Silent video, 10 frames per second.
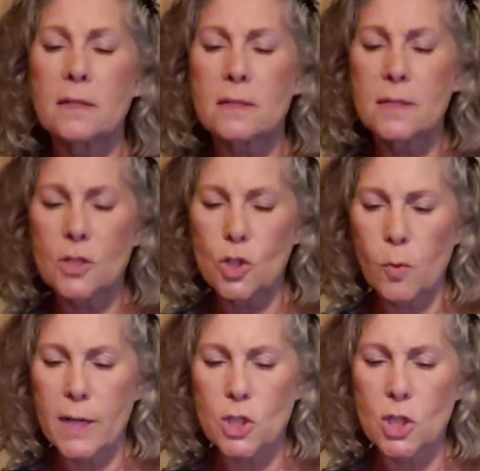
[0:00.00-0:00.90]

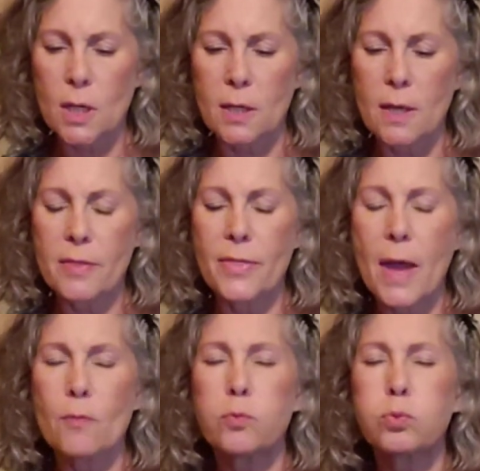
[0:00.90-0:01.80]
situation
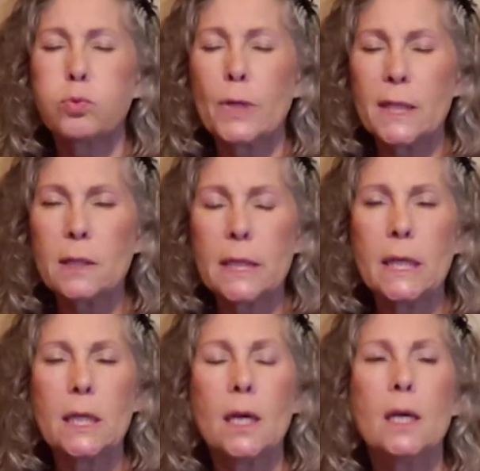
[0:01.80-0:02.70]
that
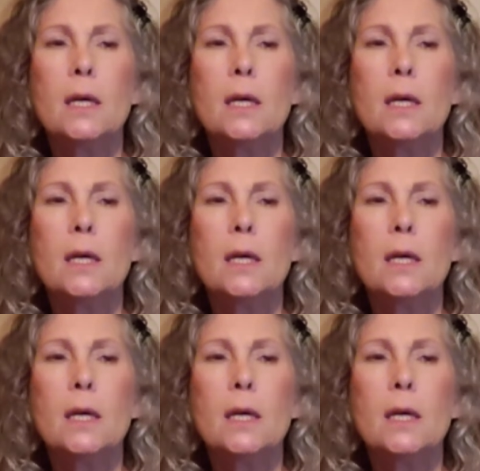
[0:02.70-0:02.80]
really